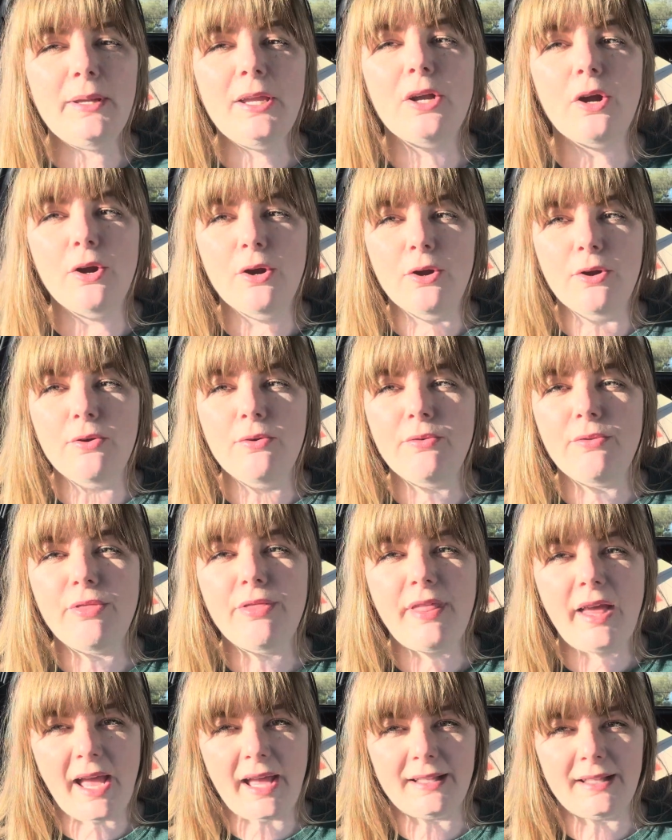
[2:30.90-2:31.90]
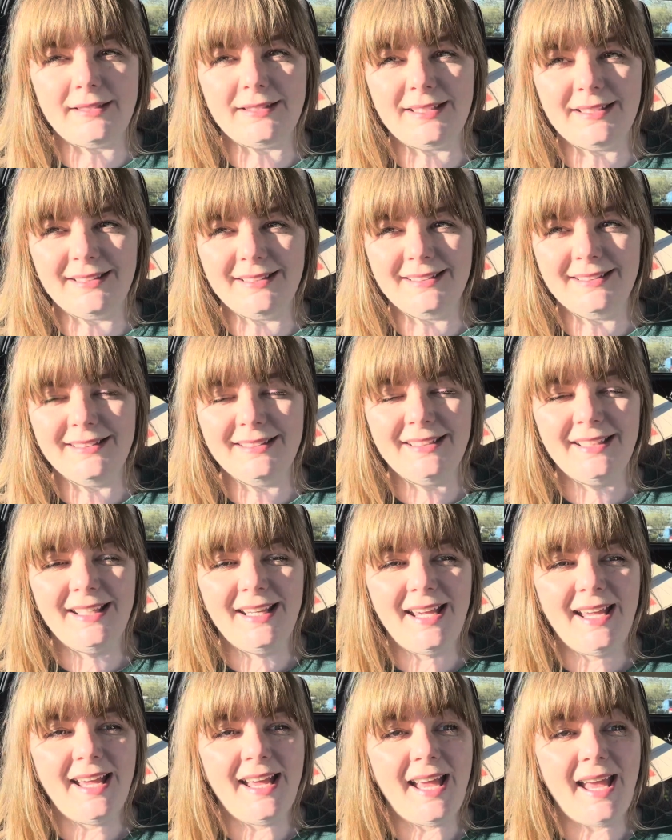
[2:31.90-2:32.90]
own that?
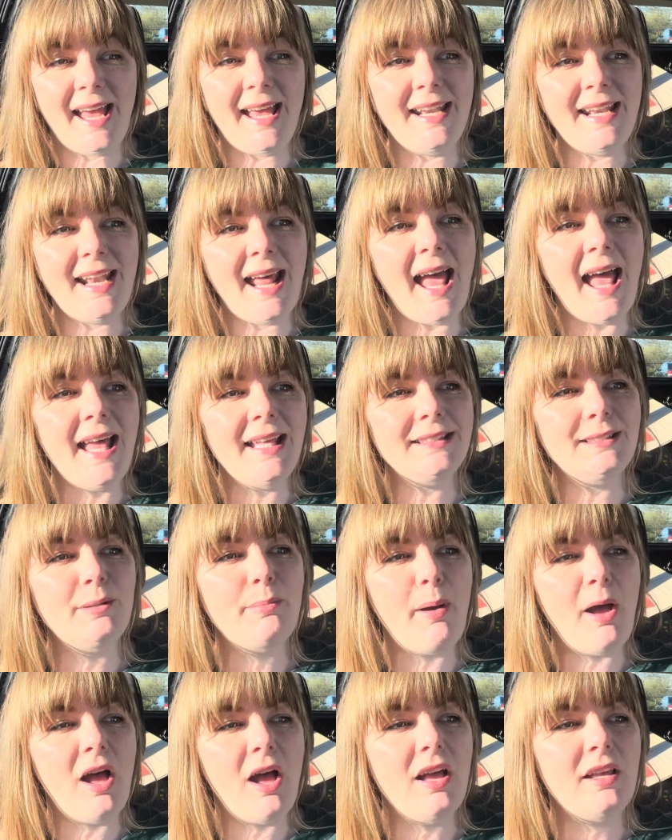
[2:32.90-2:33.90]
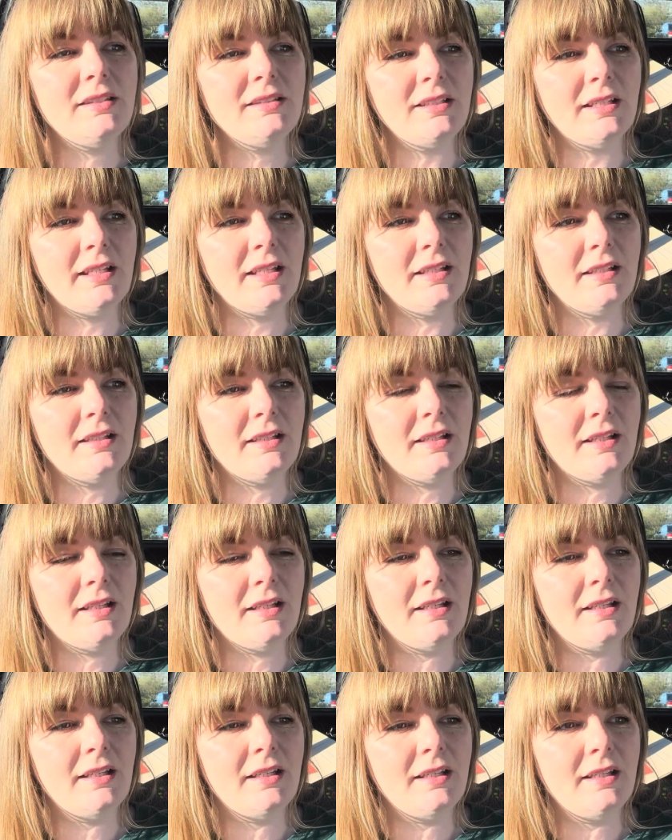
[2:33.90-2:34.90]
And as a person,
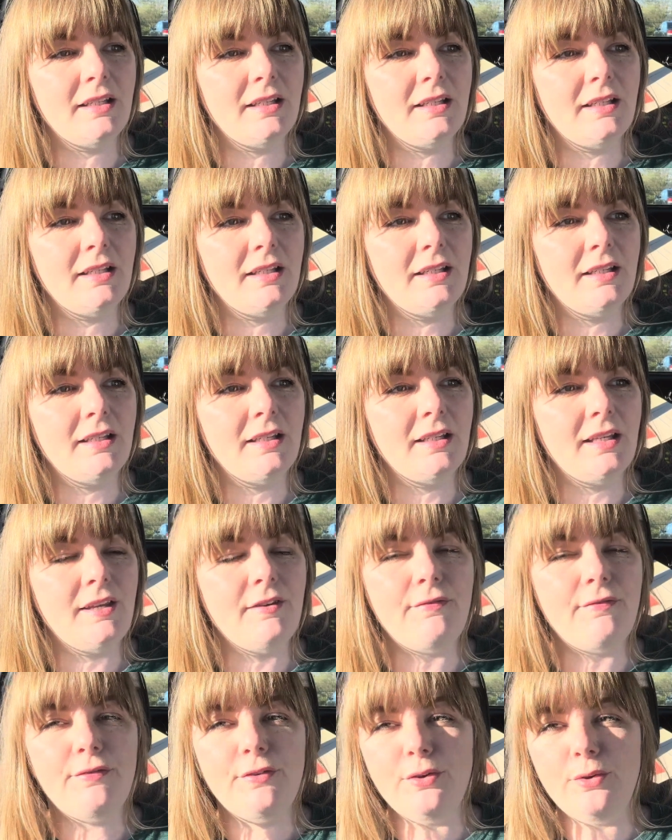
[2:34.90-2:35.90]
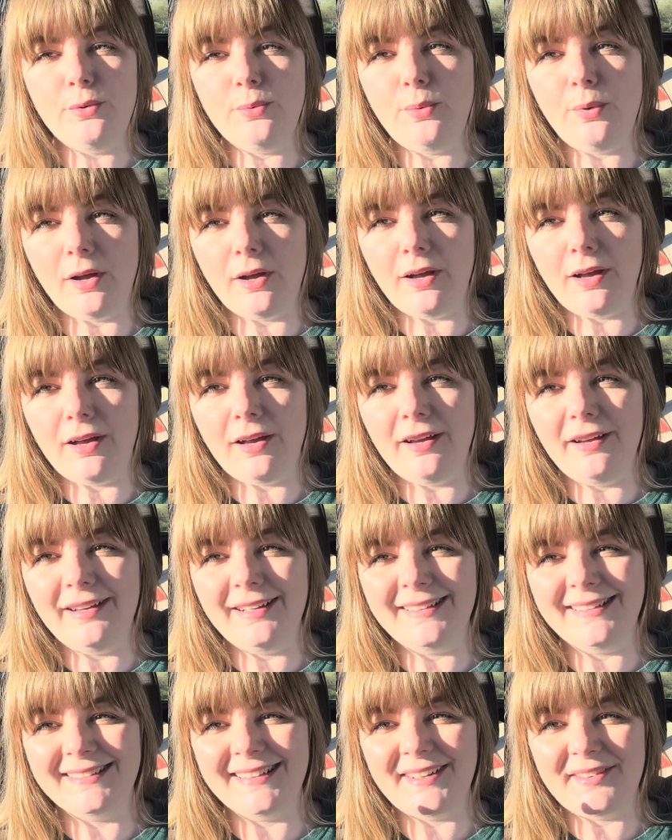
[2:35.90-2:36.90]
if you
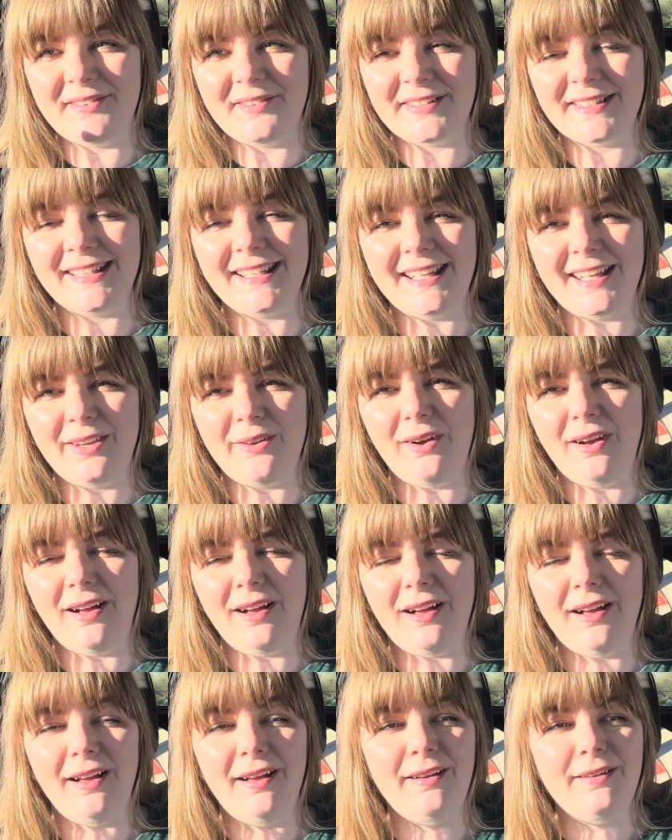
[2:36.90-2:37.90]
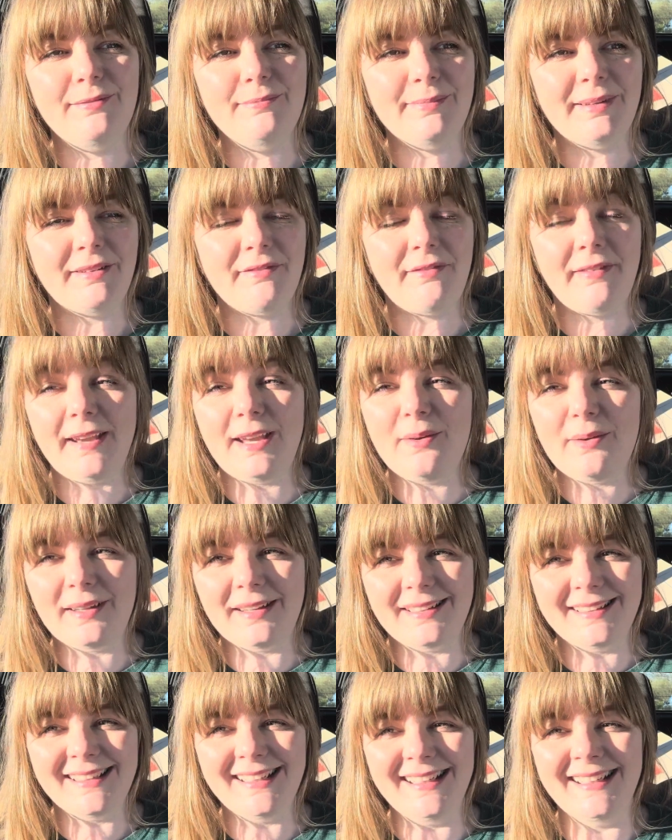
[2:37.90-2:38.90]
were, I'm not saying you are, but if
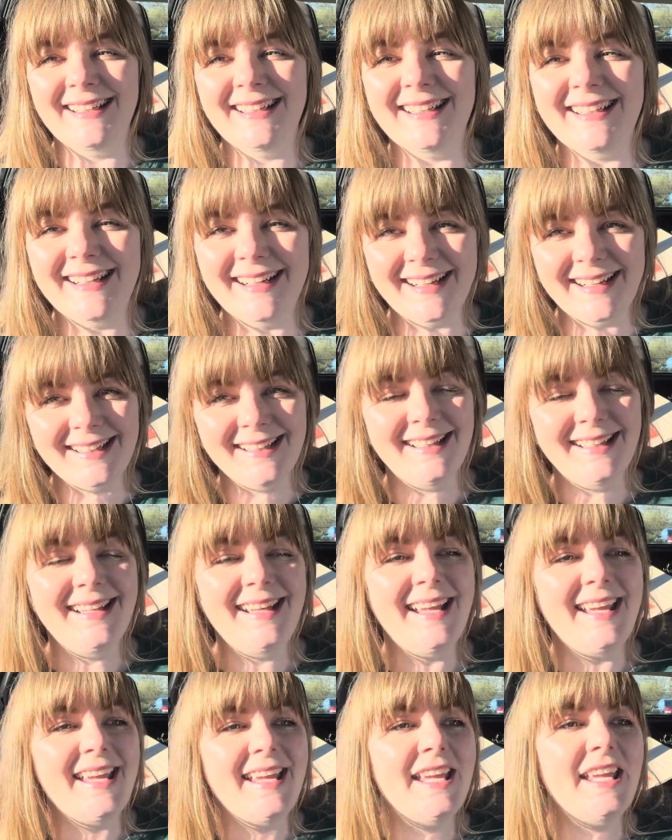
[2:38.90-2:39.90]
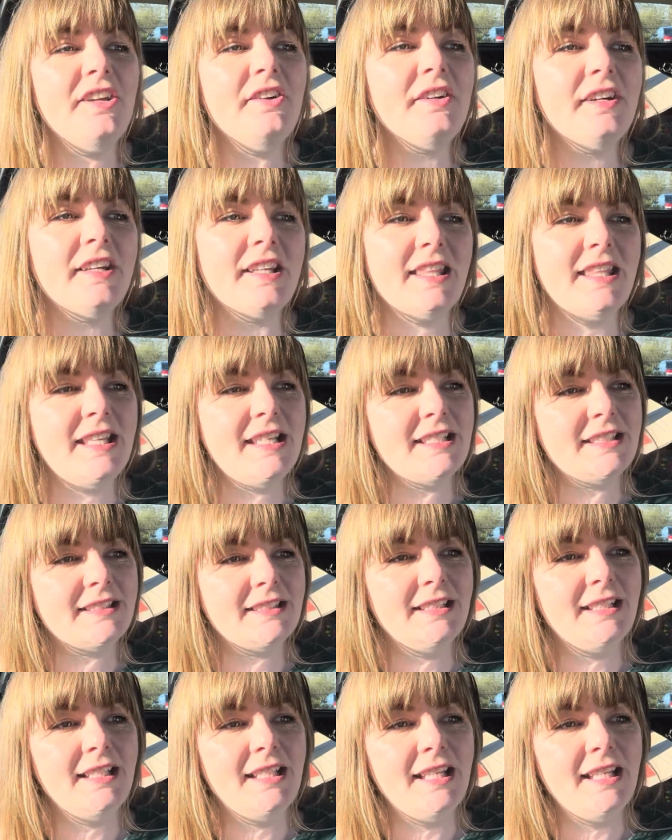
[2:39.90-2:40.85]
anyone hearing this